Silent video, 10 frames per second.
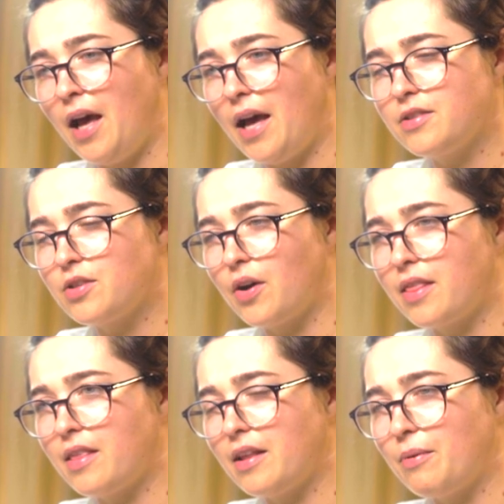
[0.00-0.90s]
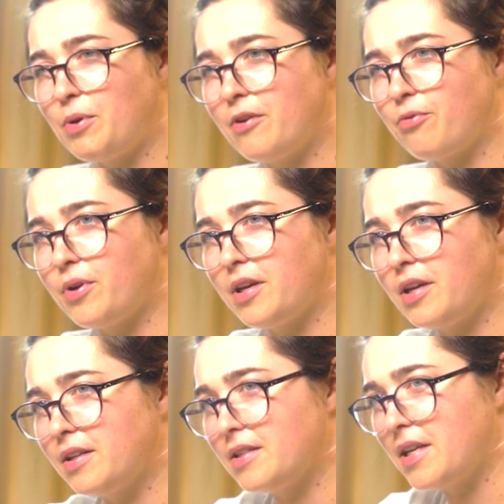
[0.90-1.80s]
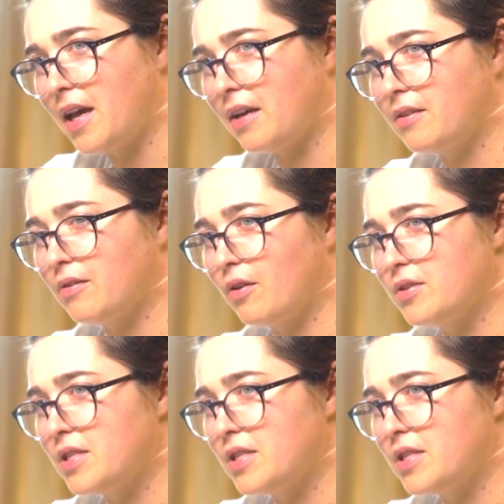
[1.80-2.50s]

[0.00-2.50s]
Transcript: And so I mean, if we take those